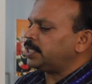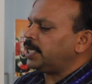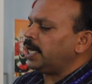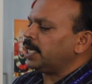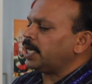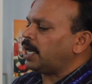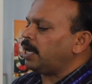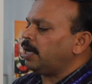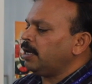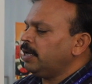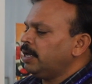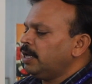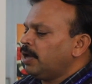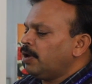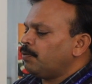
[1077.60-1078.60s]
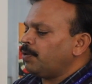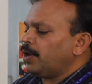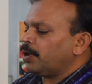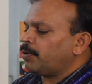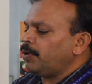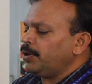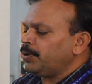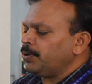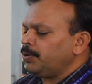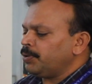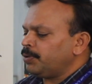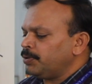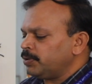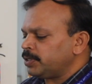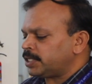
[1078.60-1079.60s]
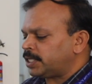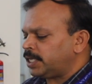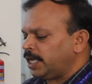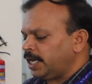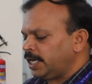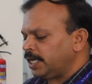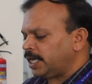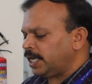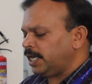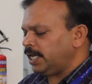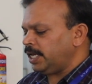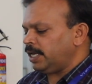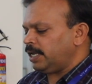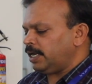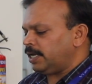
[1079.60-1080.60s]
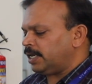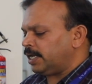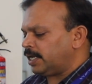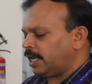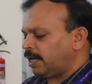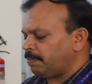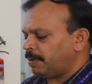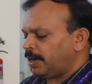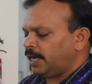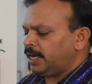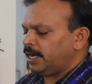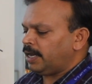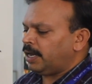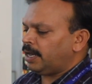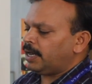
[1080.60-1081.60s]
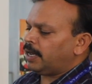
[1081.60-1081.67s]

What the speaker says: data we are going to use theoretically determined